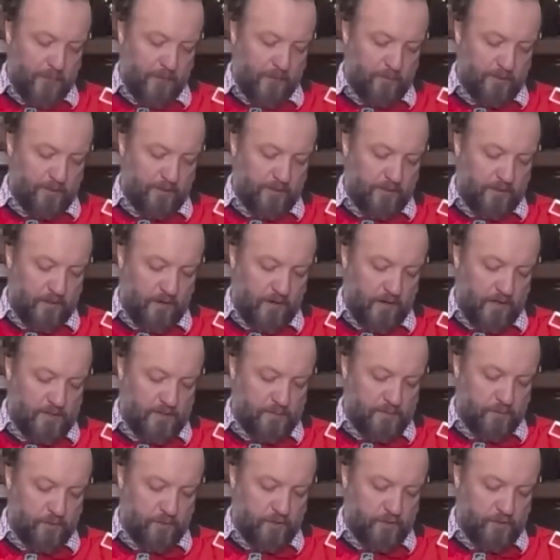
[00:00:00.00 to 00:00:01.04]
Publican,
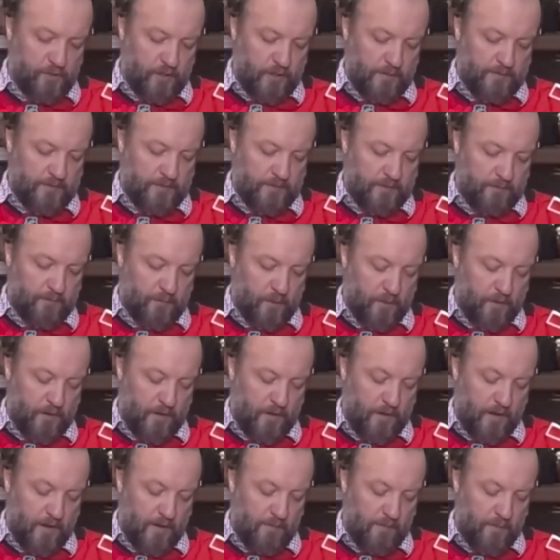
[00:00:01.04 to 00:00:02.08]
Oxbridge, and Optic
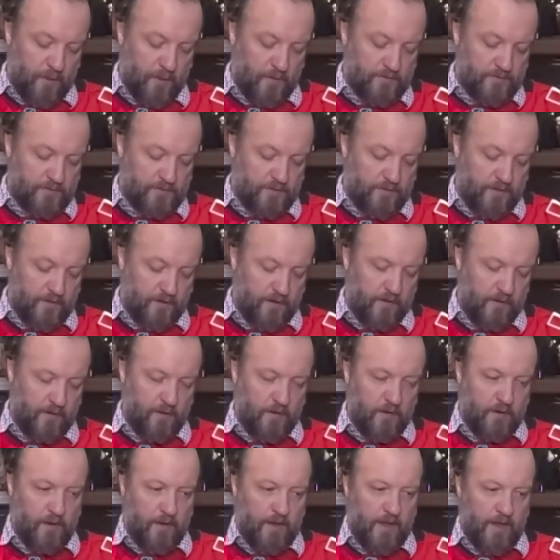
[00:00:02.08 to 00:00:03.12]
malts here.
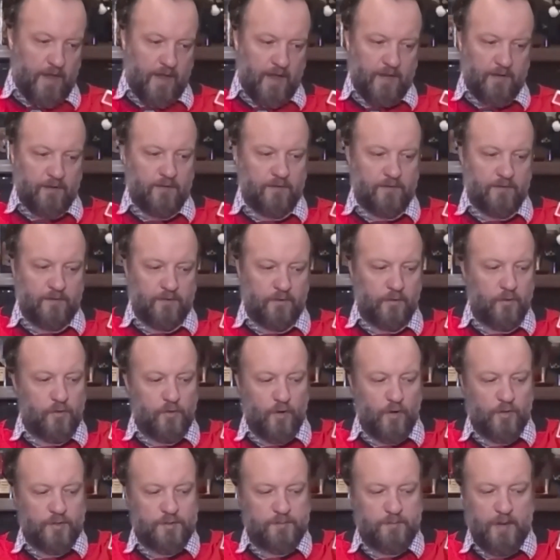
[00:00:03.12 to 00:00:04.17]
And who
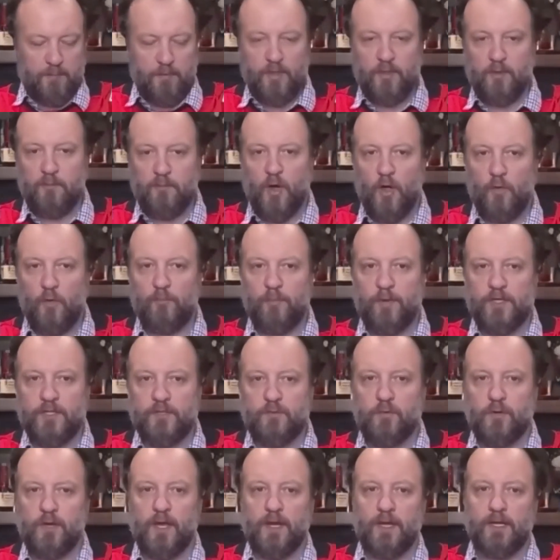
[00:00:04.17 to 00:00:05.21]
knows, maybe the malt bins
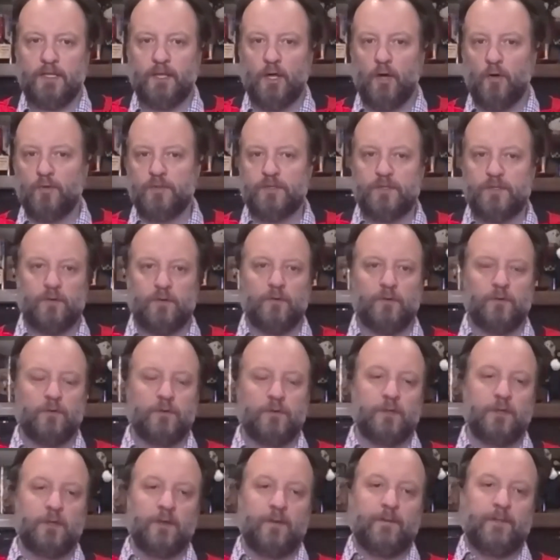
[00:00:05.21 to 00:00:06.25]
were getting low,
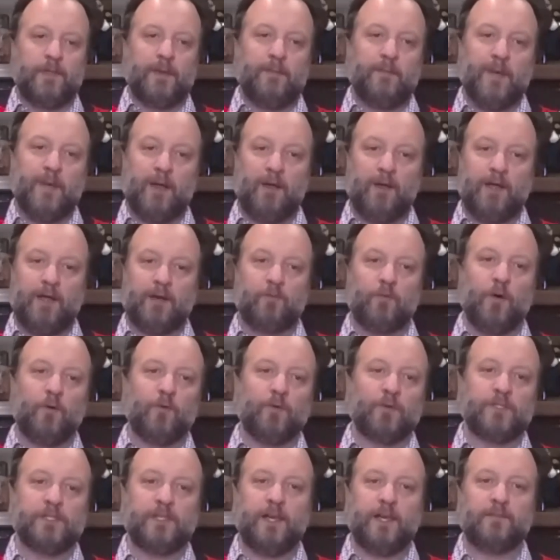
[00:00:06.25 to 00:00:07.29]
so they married
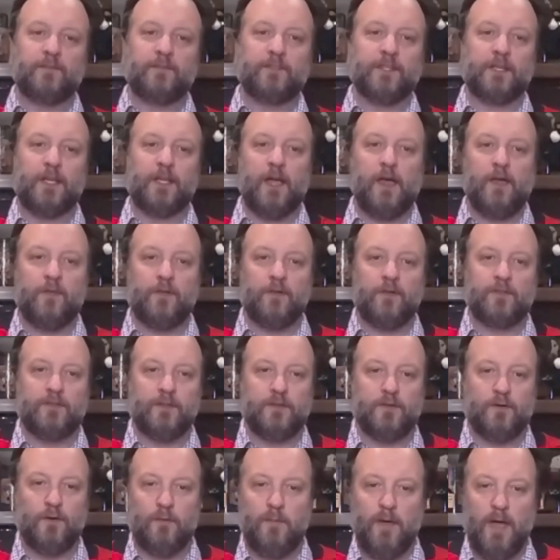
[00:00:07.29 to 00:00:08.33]
what was left together to
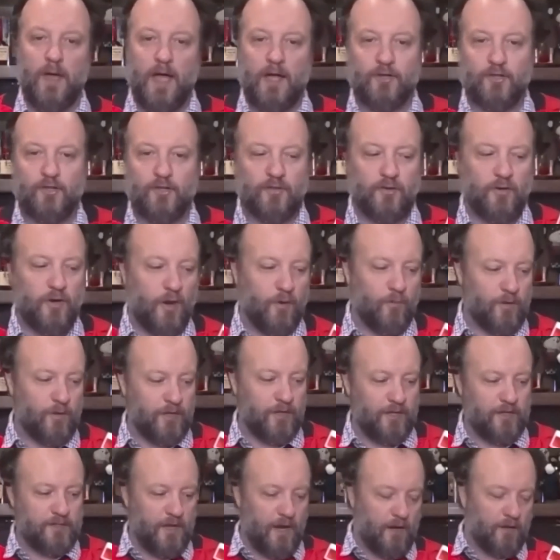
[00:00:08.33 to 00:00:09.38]
do a mash. They're not
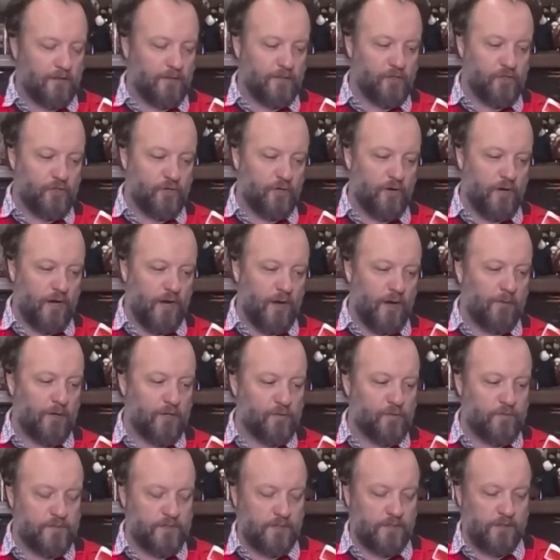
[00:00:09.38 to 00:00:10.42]
really entirely sure how
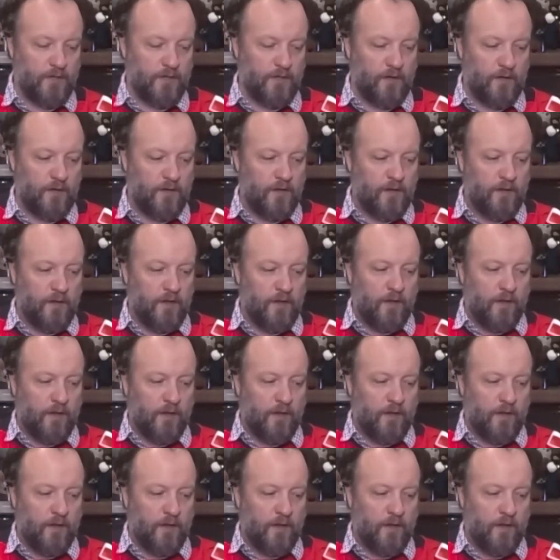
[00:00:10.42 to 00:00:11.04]
much was in there.